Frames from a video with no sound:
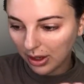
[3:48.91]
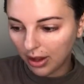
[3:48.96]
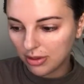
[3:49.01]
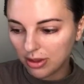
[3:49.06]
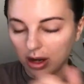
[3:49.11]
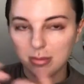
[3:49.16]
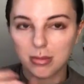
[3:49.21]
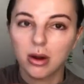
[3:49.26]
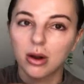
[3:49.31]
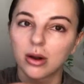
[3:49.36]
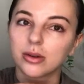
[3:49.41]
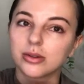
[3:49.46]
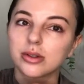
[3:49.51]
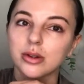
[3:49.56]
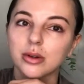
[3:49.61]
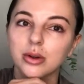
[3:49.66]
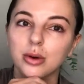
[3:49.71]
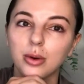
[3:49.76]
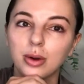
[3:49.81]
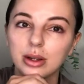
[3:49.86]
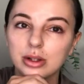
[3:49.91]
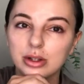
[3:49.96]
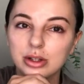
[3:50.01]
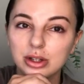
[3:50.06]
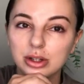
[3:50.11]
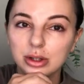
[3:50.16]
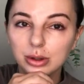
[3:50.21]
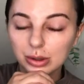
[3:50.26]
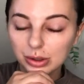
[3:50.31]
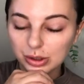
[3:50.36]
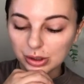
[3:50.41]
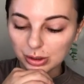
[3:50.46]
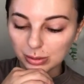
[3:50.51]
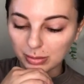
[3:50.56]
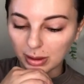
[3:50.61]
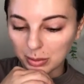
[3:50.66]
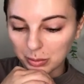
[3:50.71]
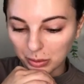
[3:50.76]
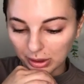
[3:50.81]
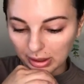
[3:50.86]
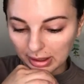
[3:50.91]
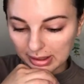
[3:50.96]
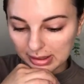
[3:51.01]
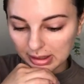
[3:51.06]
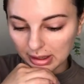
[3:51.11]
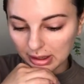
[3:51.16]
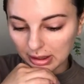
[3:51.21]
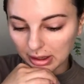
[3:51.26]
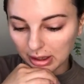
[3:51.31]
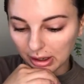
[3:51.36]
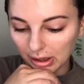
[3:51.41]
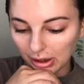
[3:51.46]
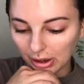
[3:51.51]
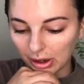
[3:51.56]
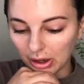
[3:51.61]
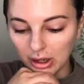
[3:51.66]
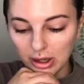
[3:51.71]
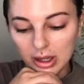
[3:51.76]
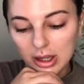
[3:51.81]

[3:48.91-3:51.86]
and then I'm also going to do my morning skincare